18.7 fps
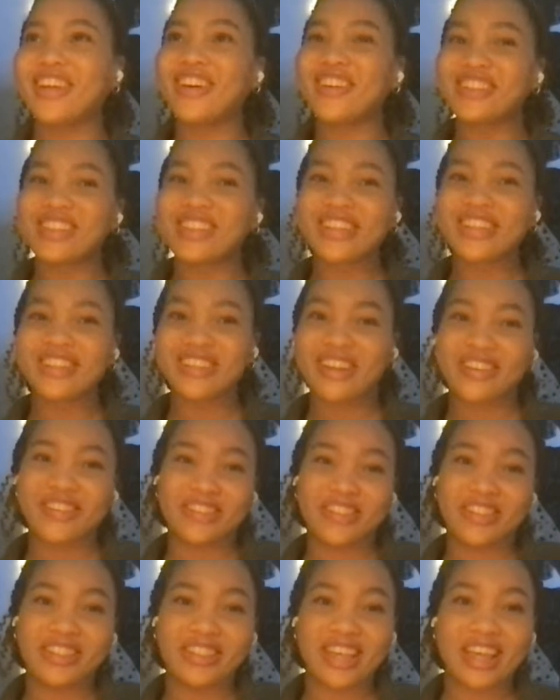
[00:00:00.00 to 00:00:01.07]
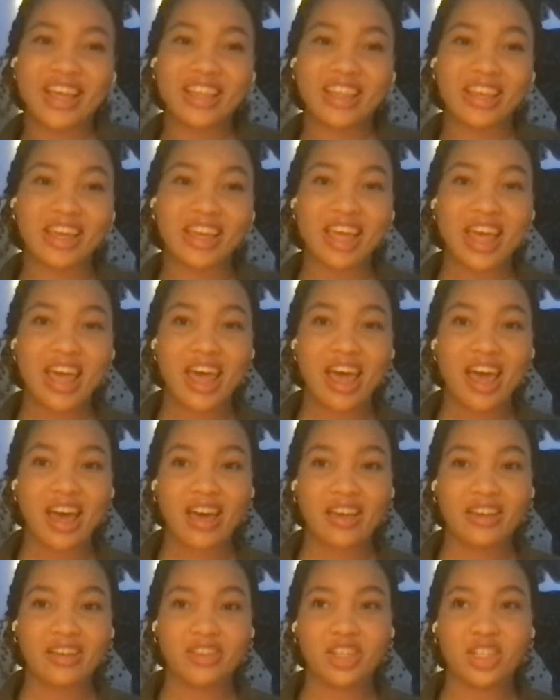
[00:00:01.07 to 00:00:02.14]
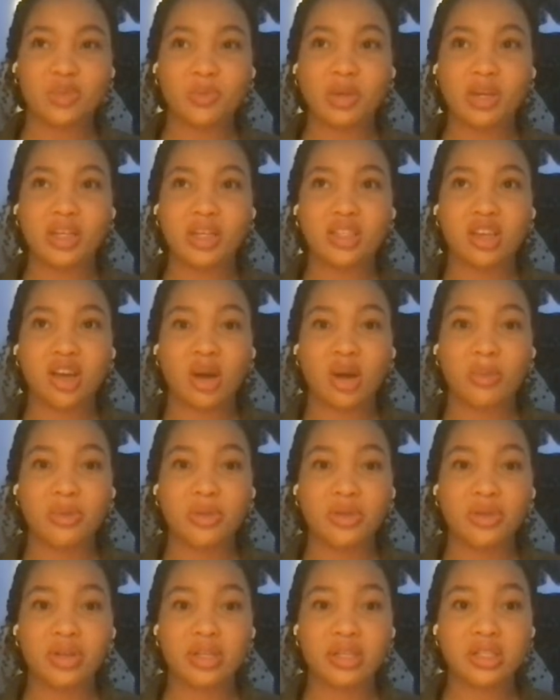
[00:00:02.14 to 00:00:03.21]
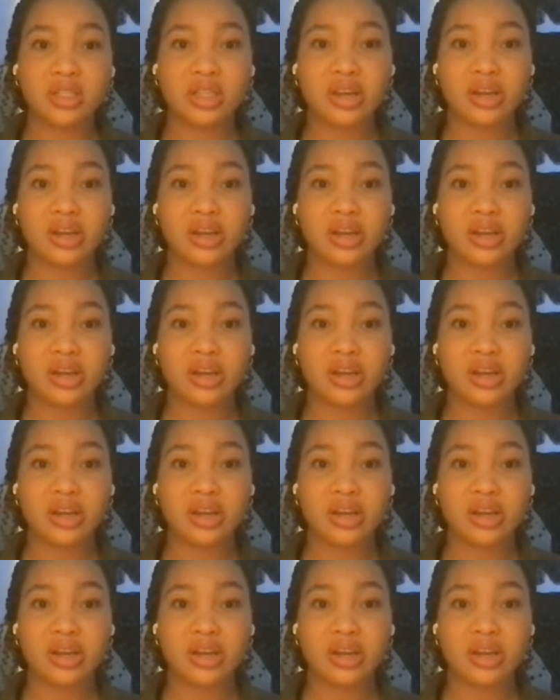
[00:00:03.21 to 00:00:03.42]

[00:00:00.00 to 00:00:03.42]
so essentially i was just saying like just because the opportunity is